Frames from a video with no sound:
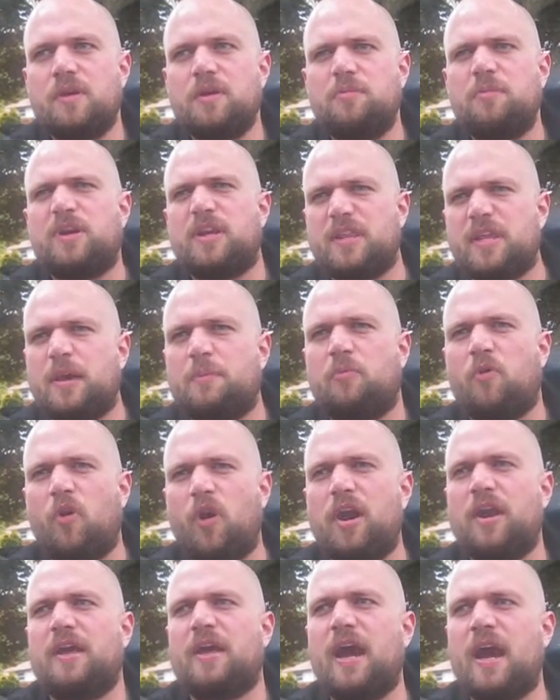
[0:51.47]
But at that
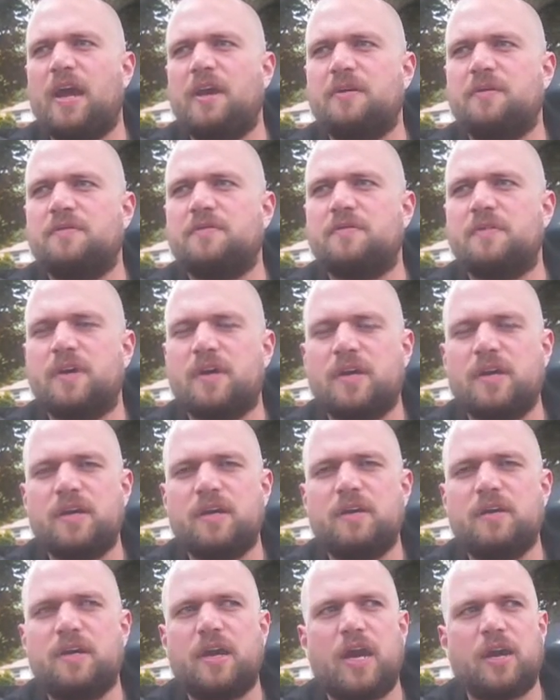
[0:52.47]
point, it kind of
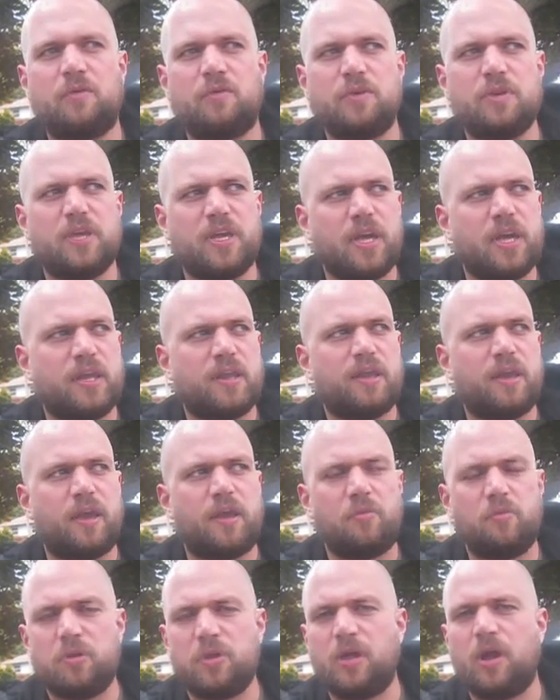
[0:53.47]
really hit
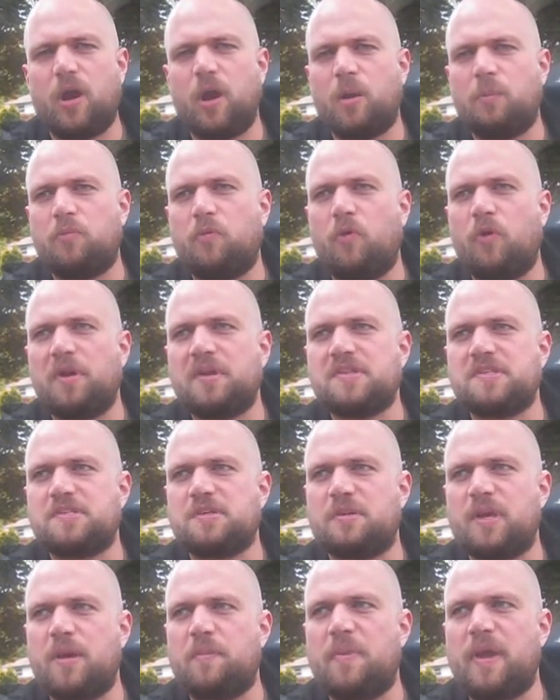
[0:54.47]
like a really hard point.
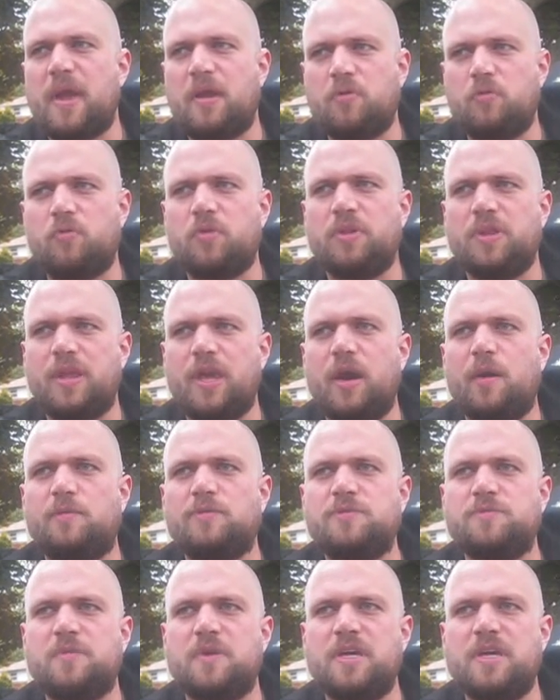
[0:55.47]
So that band really
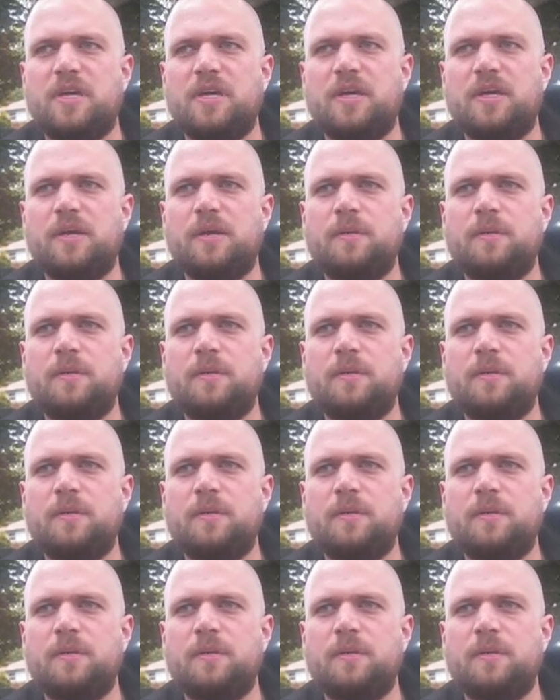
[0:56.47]
helped me.